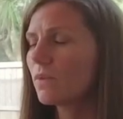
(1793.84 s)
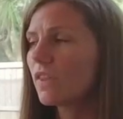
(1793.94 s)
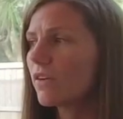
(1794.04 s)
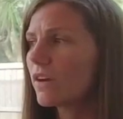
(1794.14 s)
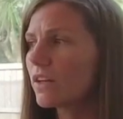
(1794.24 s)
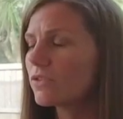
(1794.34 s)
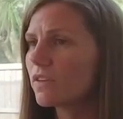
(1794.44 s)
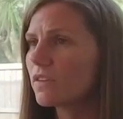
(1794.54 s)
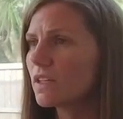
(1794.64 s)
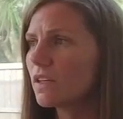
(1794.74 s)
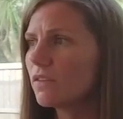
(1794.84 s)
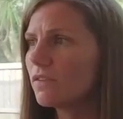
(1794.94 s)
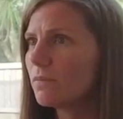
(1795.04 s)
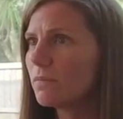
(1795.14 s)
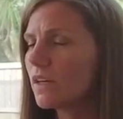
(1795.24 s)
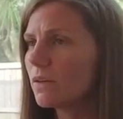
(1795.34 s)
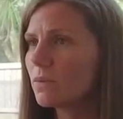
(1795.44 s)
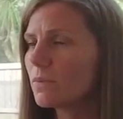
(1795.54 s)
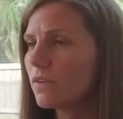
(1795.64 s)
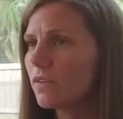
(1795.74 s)
Well, their electricity
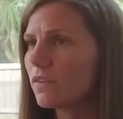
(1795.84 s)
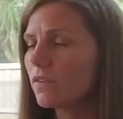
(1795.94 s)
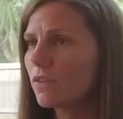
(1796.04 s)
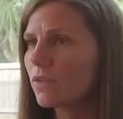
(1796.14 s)
bill was...